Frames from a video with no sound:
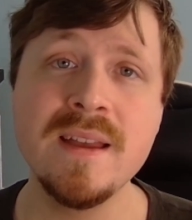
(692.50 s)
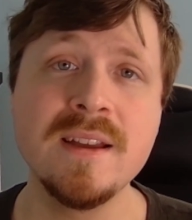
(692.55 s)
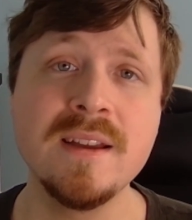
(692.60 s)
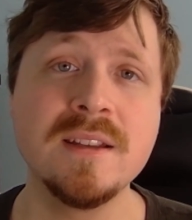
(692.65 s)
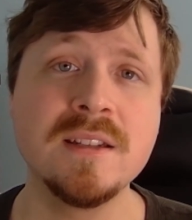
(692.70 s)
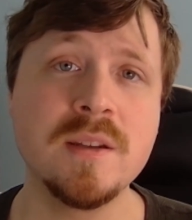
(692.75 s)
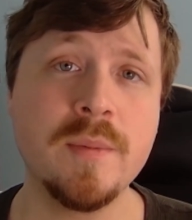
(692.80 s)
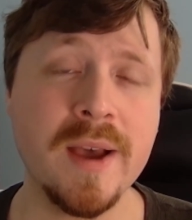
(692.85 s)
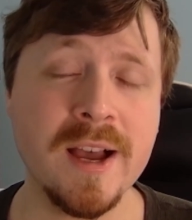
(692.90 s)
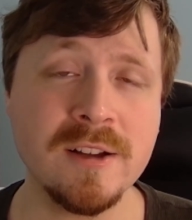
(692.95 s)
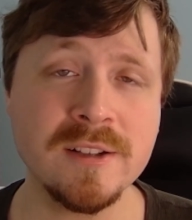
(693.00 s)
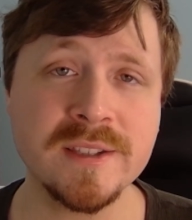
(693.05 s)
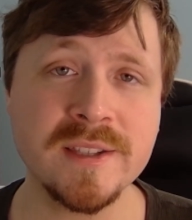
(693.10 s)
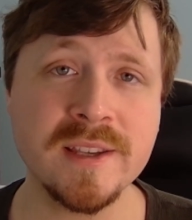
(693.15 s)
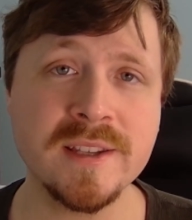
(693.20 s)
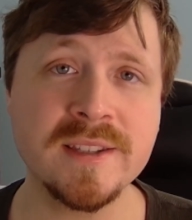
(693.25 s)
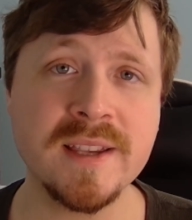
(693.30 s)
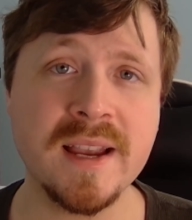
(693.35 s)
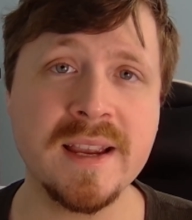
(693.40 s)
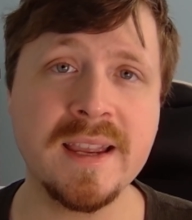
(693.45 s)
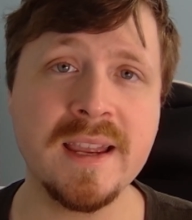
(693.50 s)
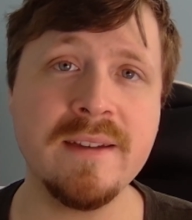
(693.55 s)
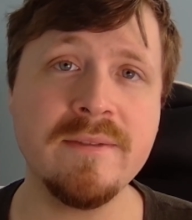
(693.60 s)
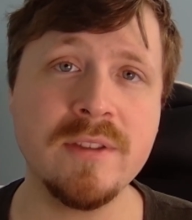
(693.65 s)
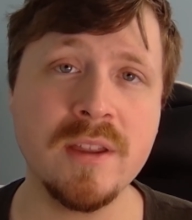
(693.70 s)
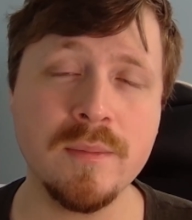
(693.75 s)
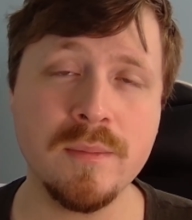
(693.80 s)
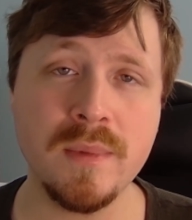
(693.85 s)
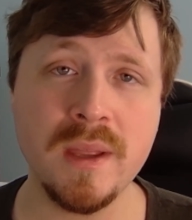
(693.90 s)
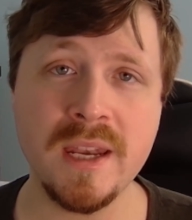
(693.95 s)
To balance this, I gave
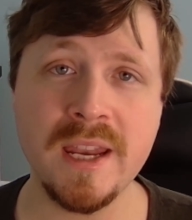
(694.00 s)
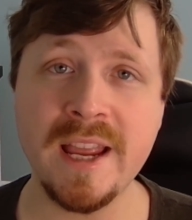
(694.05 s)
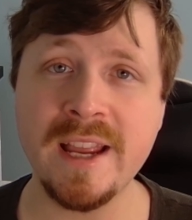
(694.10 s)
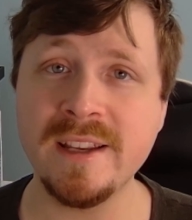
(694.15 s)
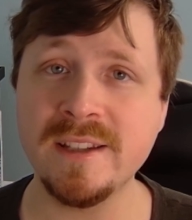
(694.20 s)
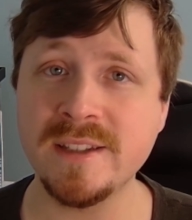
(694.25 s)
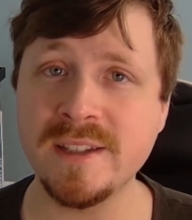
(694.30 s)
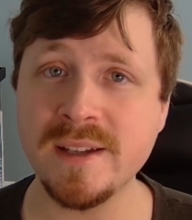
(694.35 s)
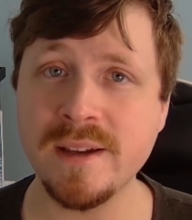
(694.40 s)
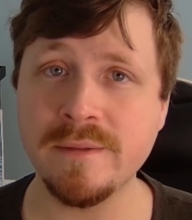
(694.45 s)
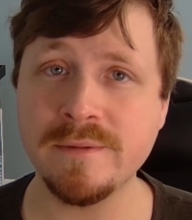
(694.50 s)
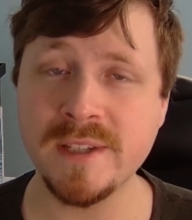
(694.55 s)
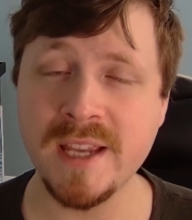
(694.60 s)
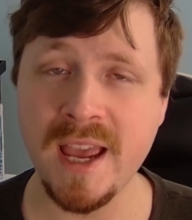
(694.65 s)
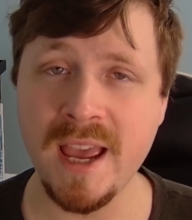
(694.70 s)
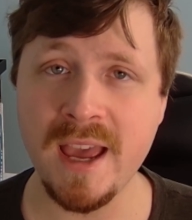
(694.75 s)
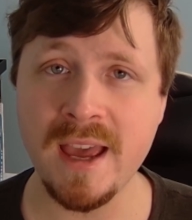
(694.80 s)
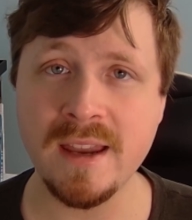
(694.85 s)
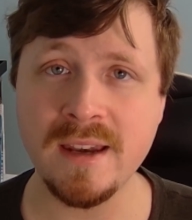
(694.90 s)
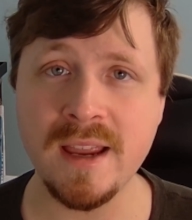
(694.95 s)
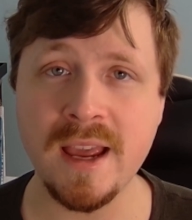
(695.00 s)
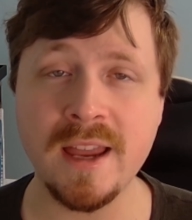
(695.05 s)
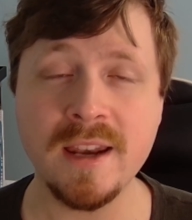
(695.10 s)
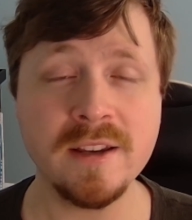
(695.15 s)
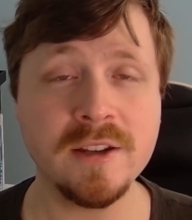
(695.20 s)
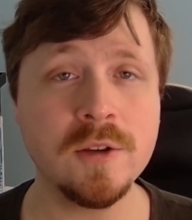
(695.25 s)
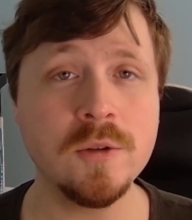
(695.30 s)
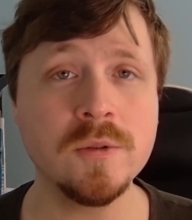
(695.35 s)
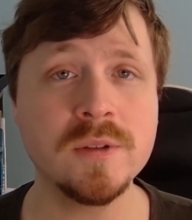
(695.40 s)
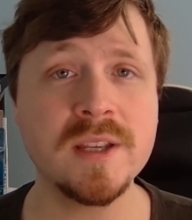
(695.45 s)
them an AC of 10
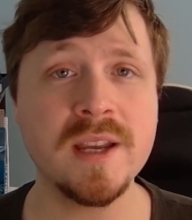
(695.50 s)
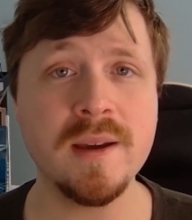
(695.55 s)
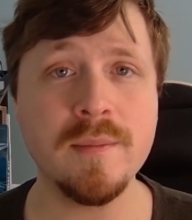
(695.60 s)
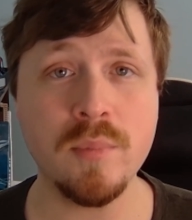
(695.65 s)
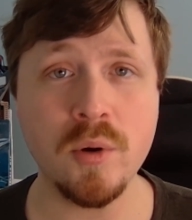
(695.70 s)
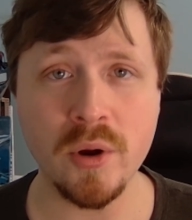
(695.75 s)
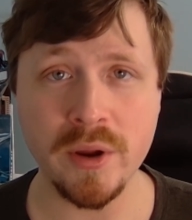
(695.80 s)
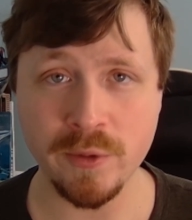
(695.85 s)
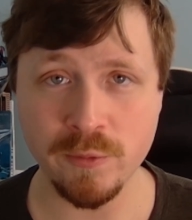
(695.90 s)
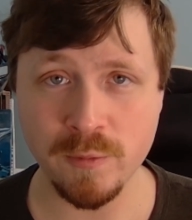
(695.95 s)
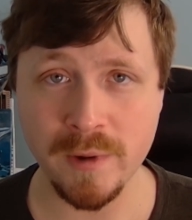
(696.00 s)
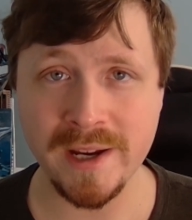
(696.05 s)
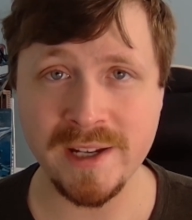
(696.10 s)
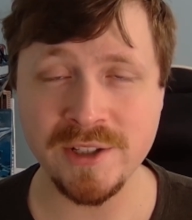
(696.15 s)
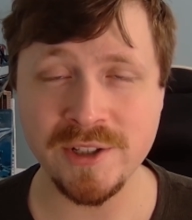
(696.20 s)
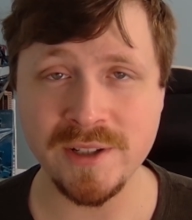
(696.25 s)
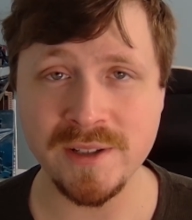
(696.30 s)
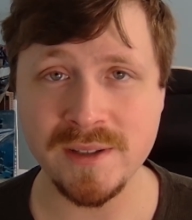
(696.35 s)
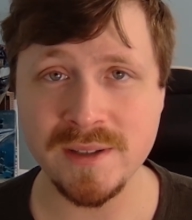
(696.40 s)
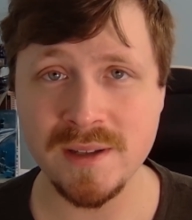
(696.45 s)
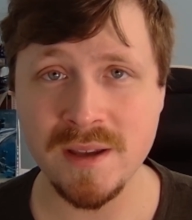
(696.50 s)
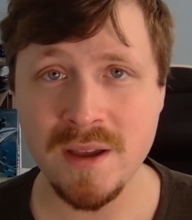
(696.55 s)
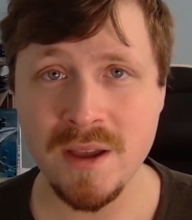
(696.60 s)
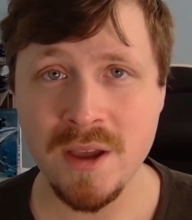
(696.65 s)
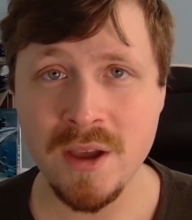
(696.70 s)
and used hit point ranges.